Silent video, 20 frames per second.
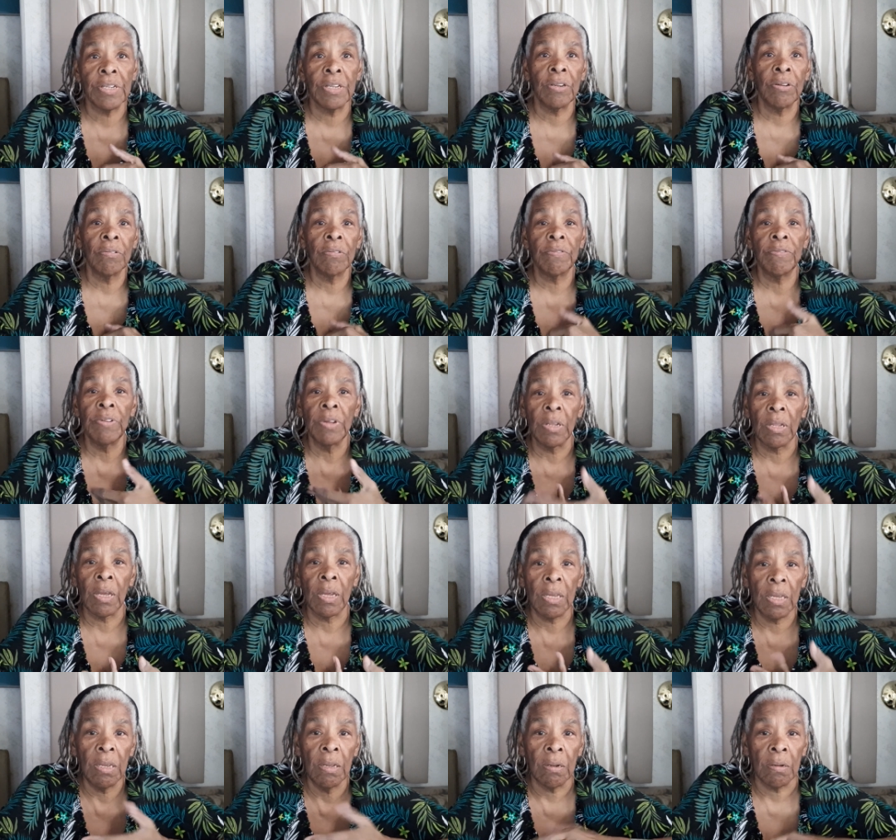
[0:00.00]
I don't feel
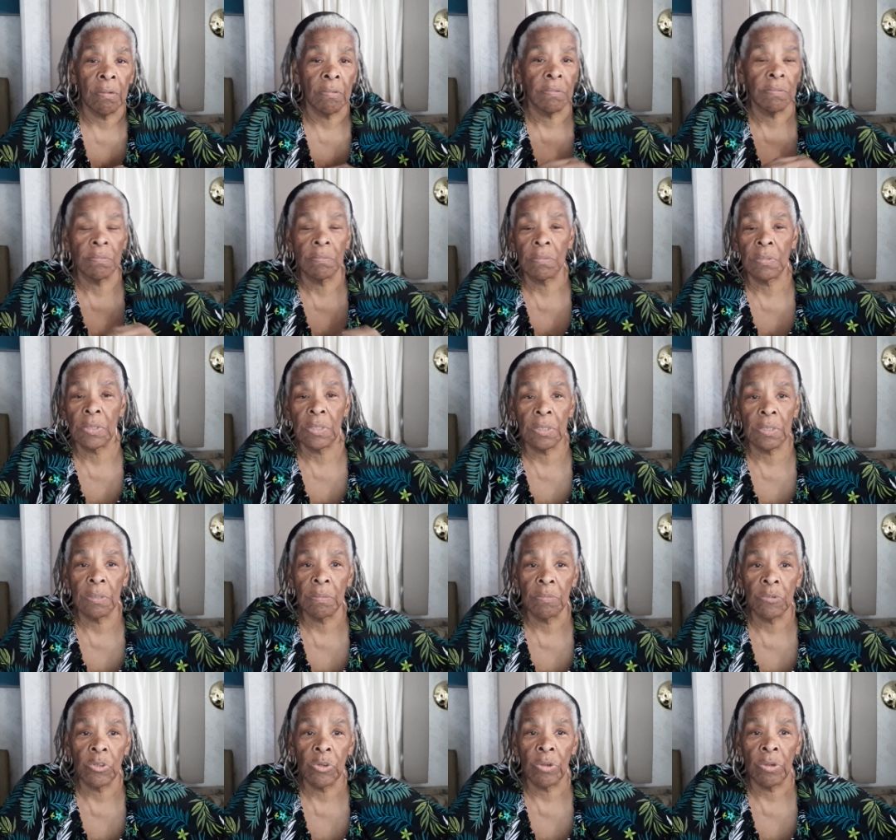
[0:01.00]
like, you know,
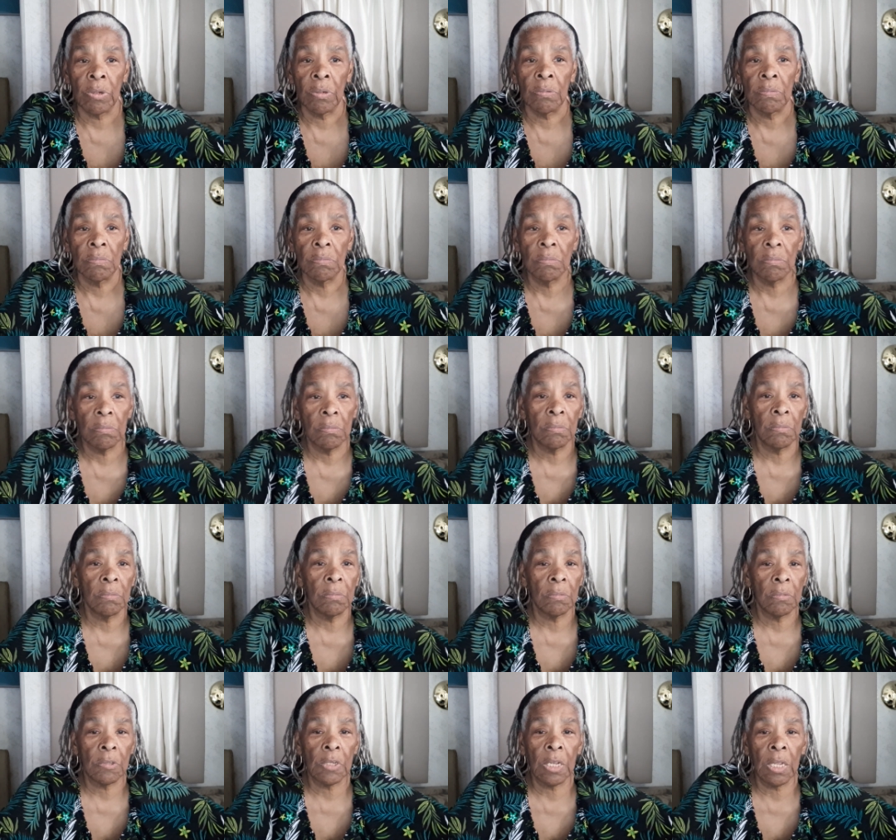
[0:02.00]
I'm going to
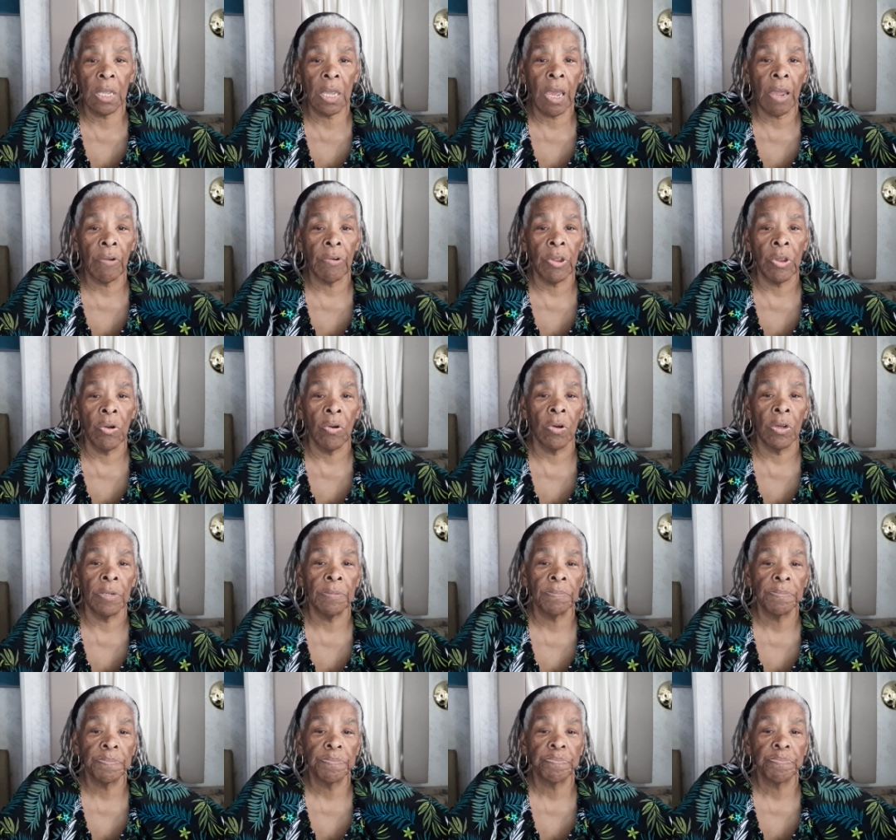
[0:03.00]
carry on.